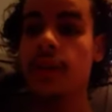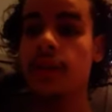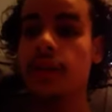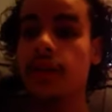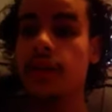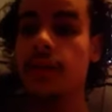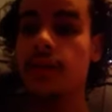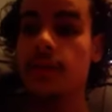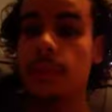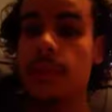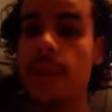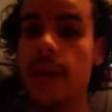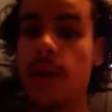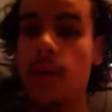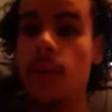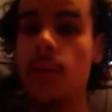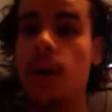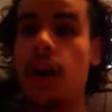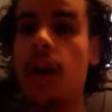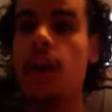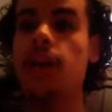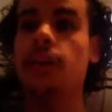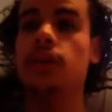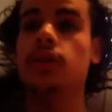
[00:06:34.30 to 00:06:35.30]
from that
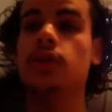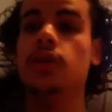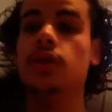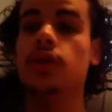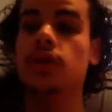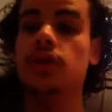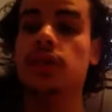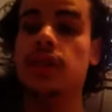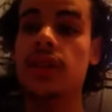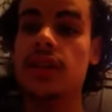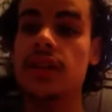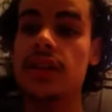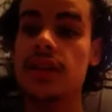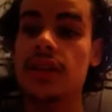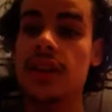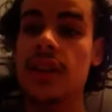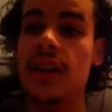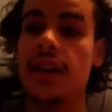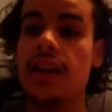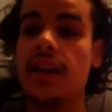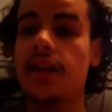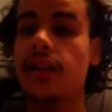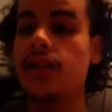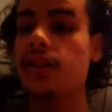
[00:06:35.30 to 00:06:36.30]
well, and do all the things,
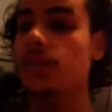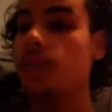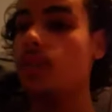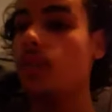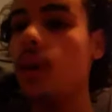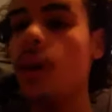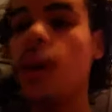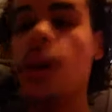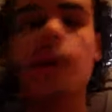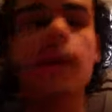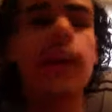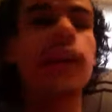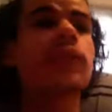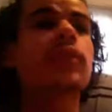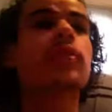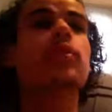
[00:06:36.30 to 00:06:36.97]
that you walk around,